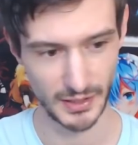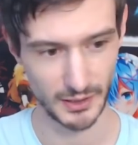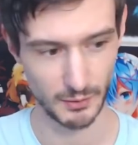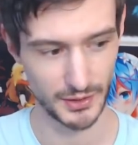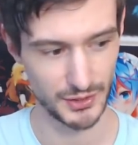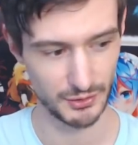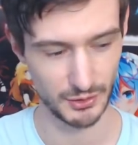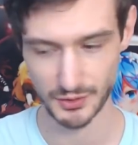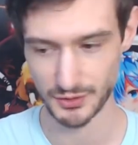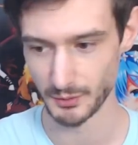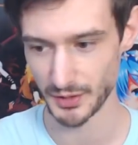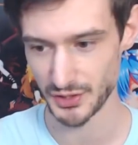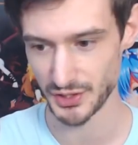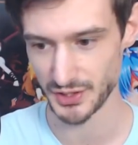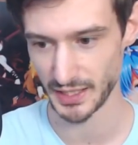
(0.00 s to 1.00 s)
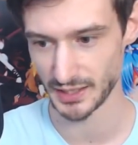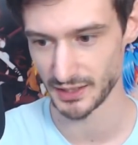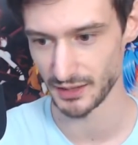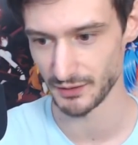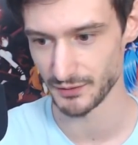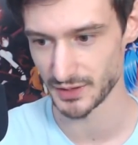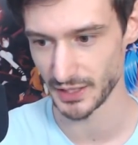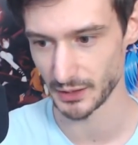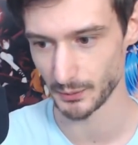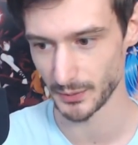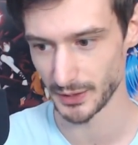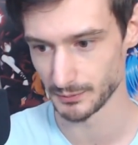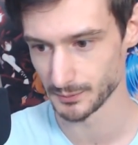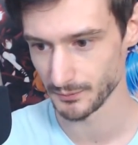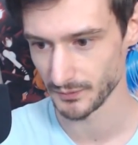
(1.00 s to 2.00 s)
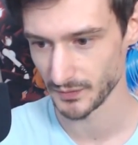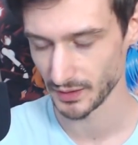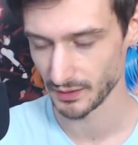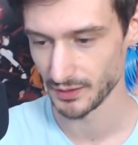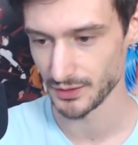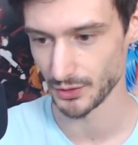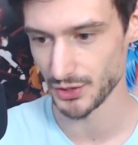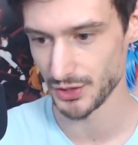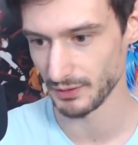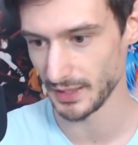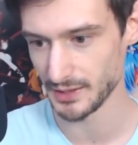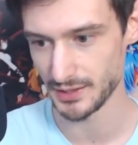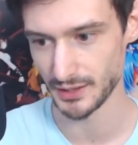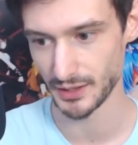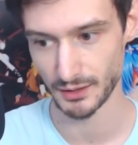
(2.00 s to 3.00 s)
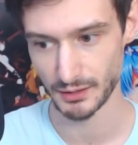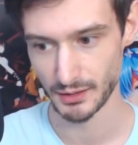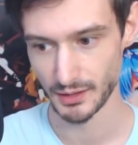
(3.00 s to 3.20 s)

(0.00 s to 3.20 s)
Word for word: I don't want to scroll too much because that GIF is kind of weird. So she writes here.